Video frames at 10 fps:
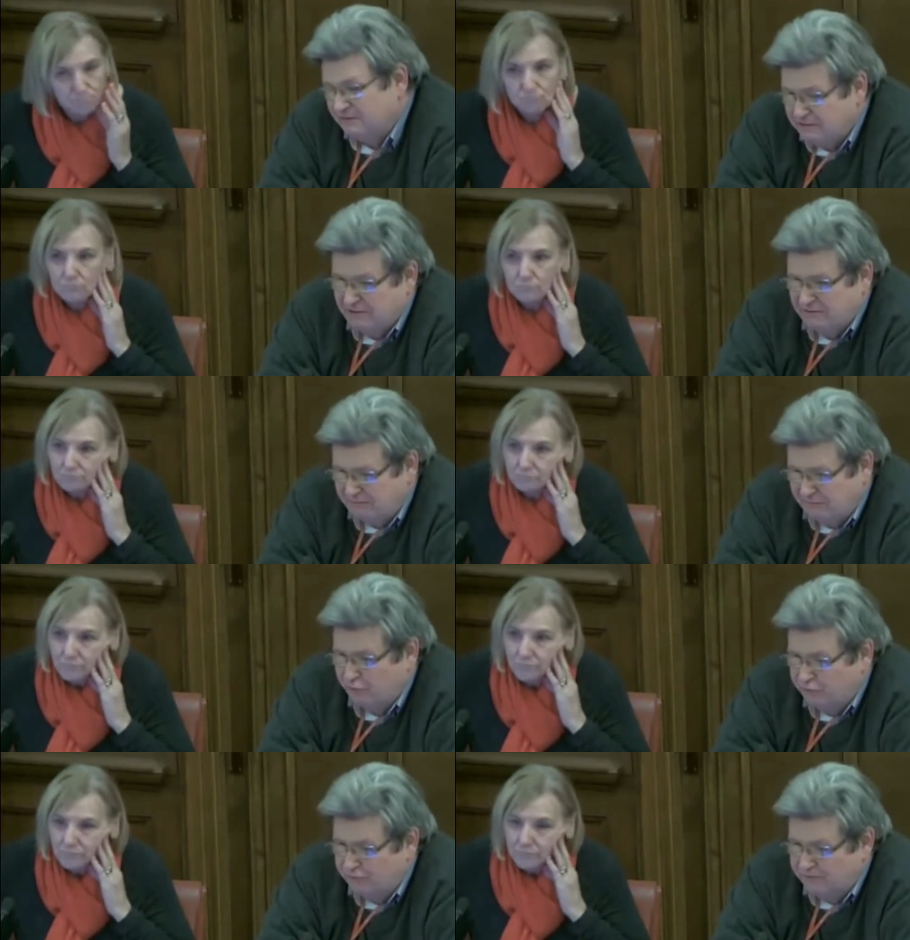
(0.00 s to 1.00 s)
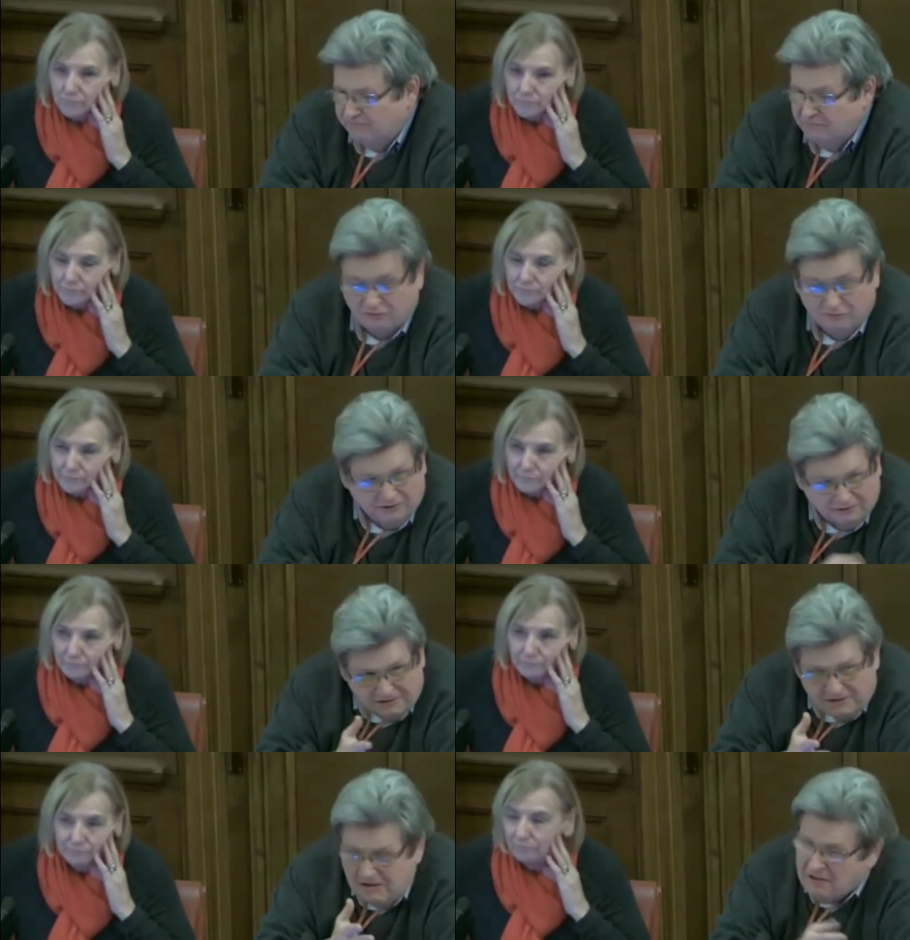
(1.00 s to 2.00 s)
Speaker 1: Well, I think we've proven from the
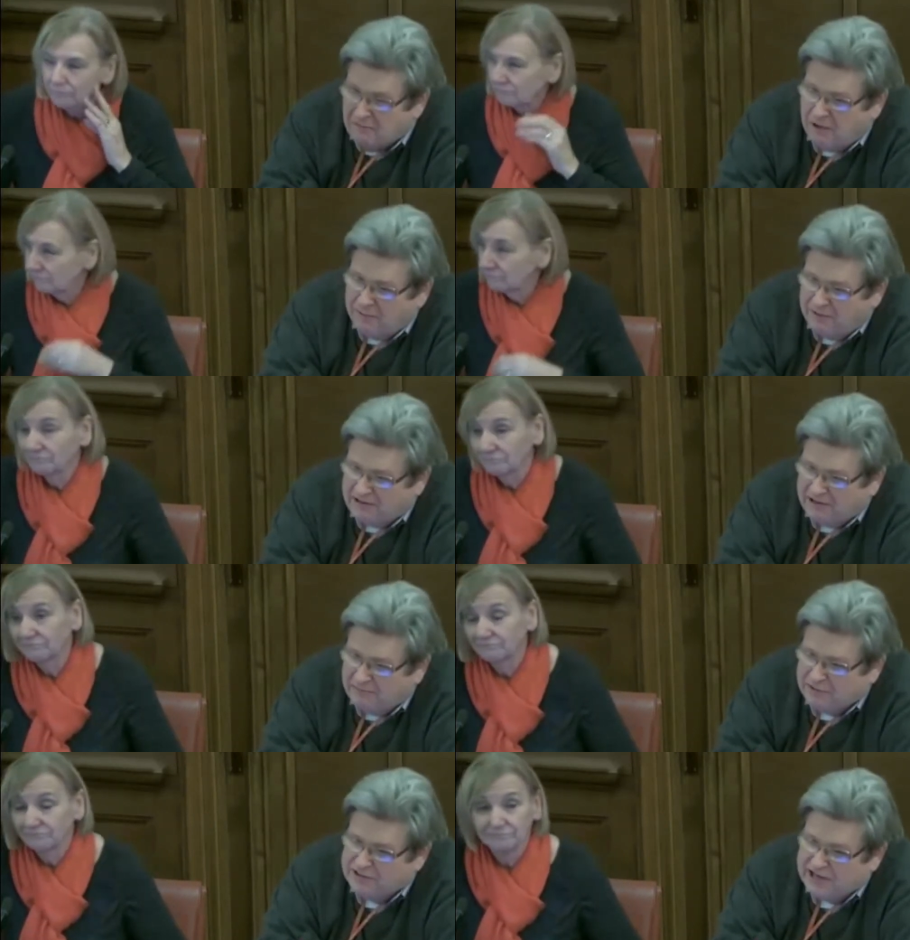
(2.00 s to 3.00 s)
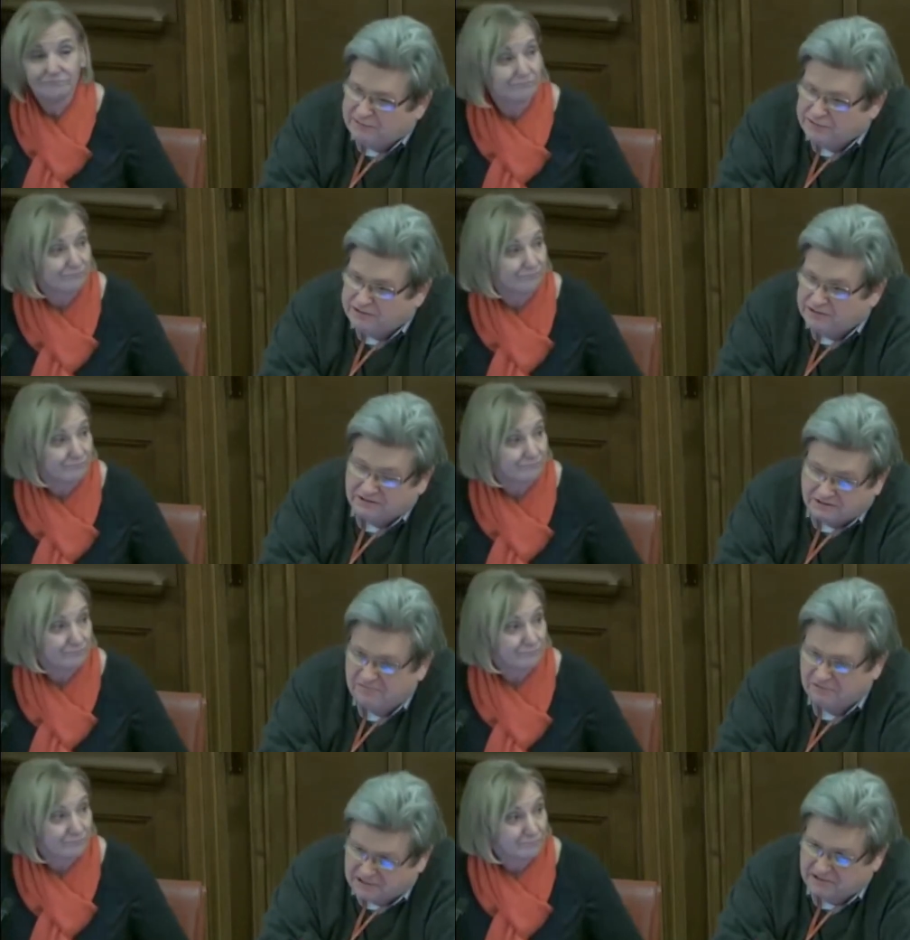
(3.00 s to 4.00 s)
public perception that
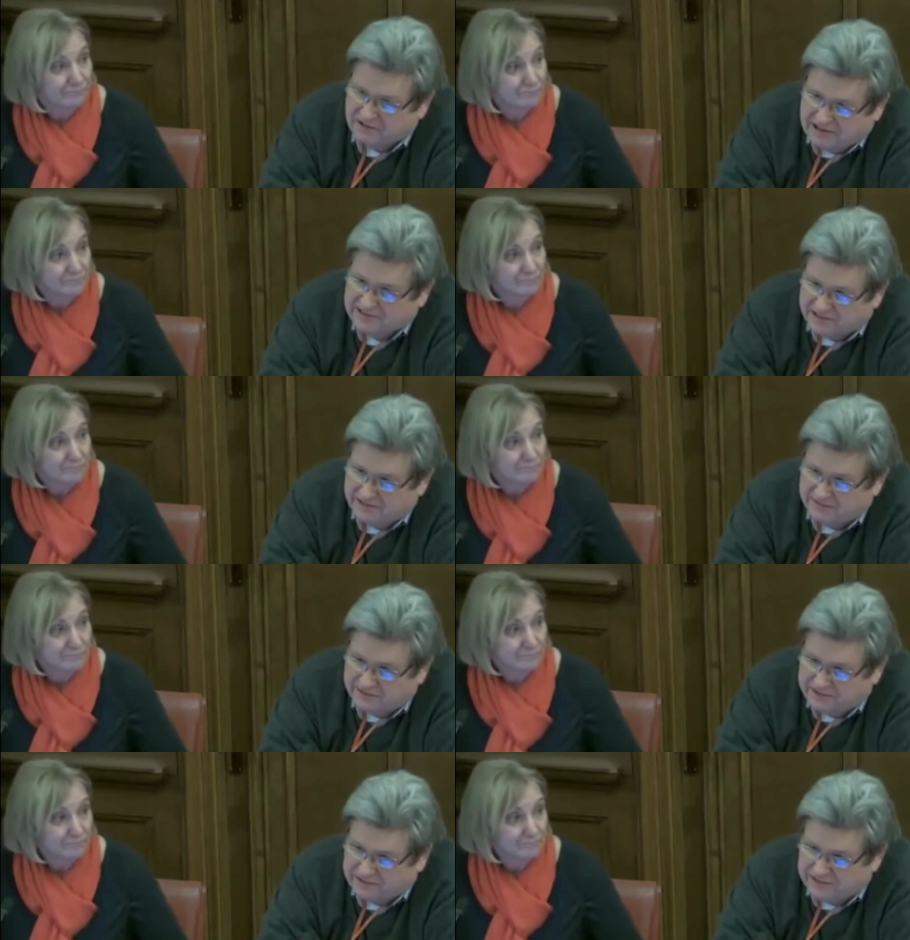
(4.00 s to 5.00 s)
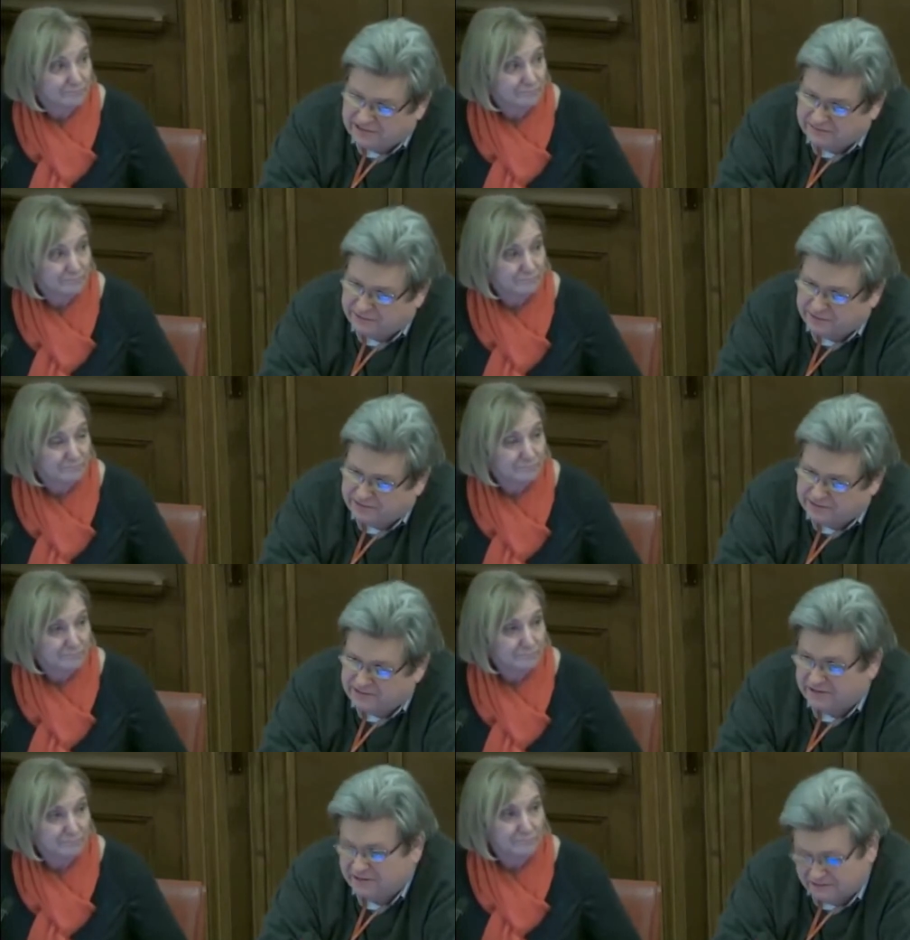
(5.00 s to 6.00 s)
there's a great significance to these buildings, and I
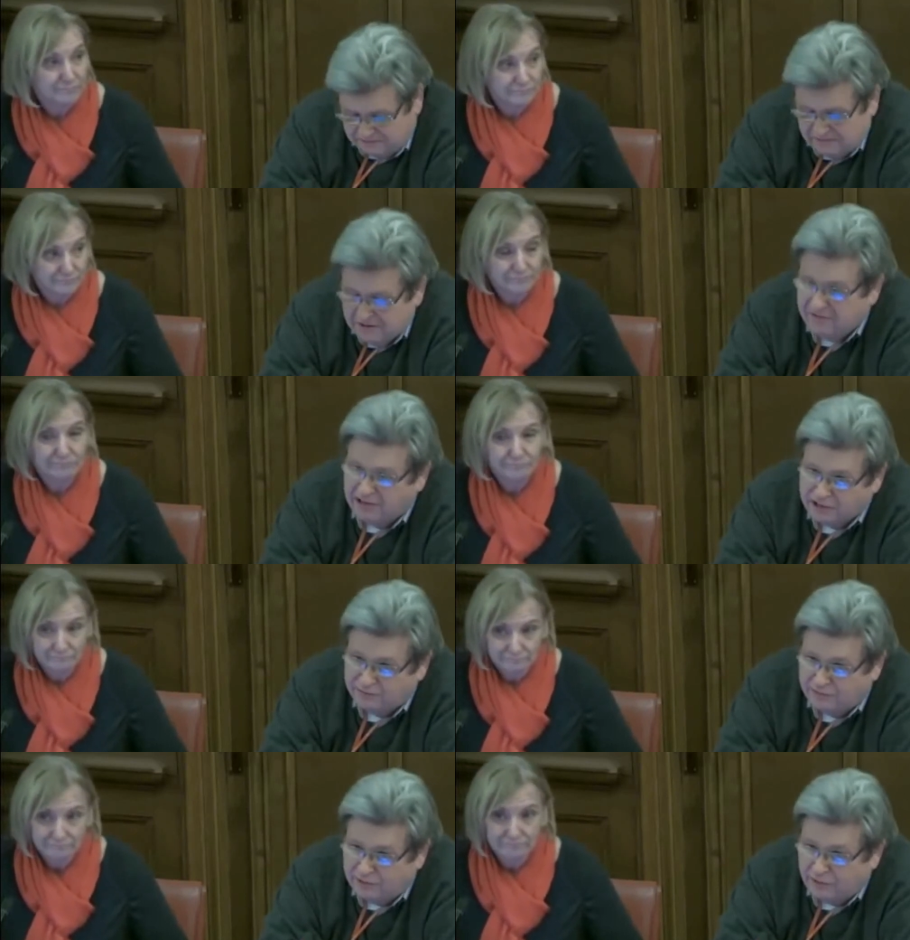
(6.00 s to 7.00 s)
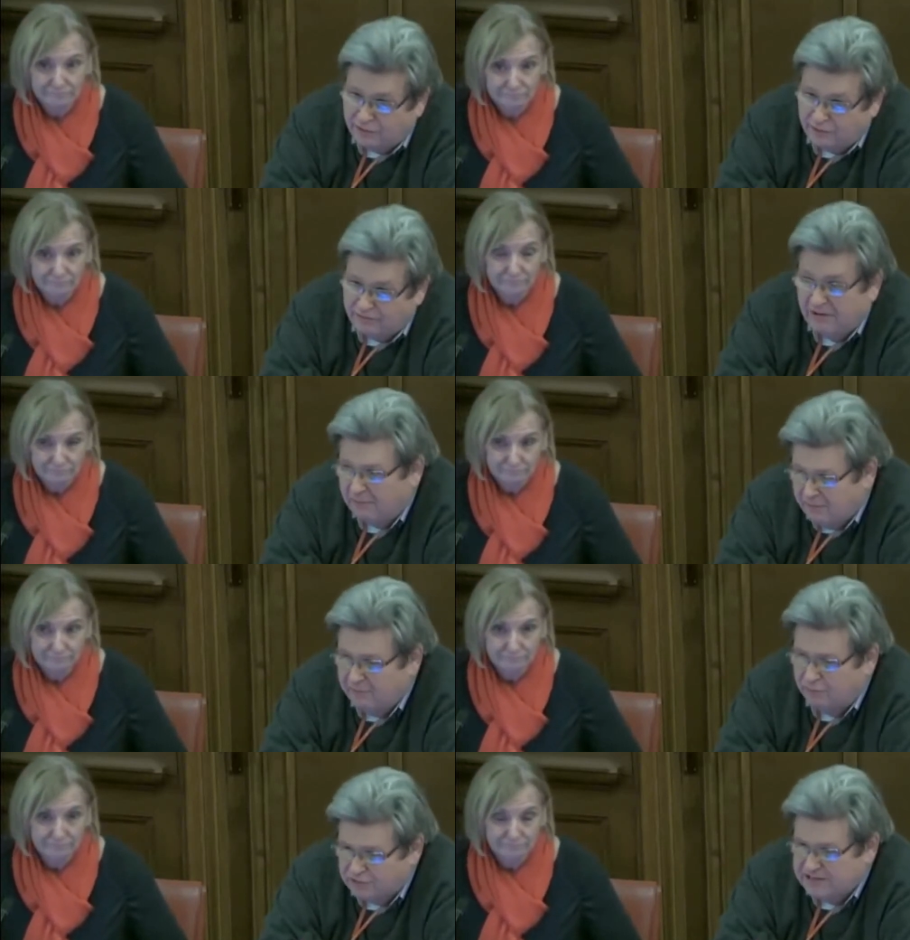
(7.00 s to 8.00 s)
think that should be thought out a bit
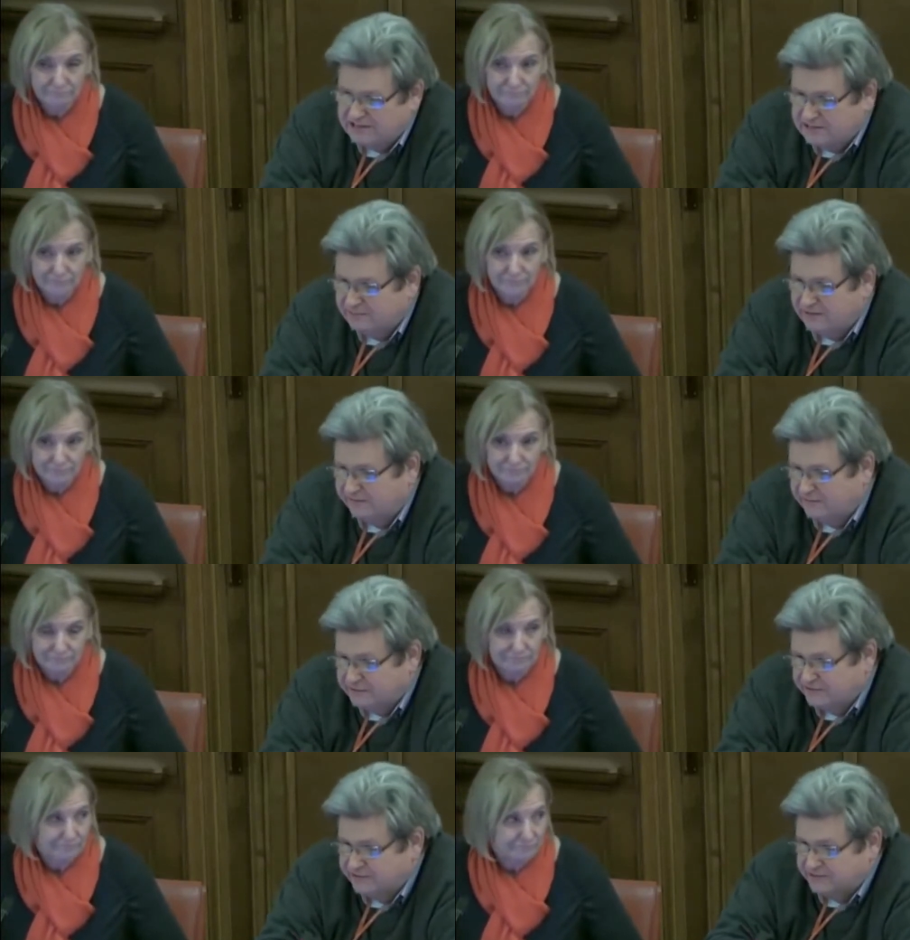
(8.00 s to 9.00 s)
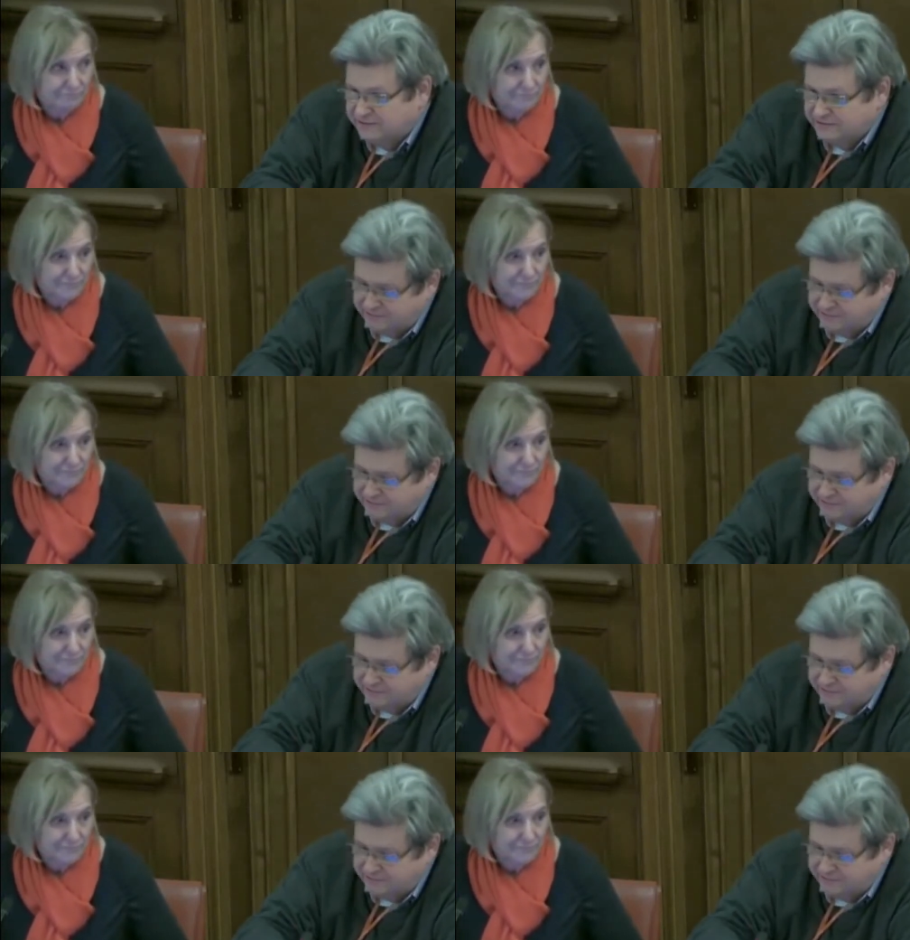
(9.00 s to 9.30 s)
more sensibly in the first instance.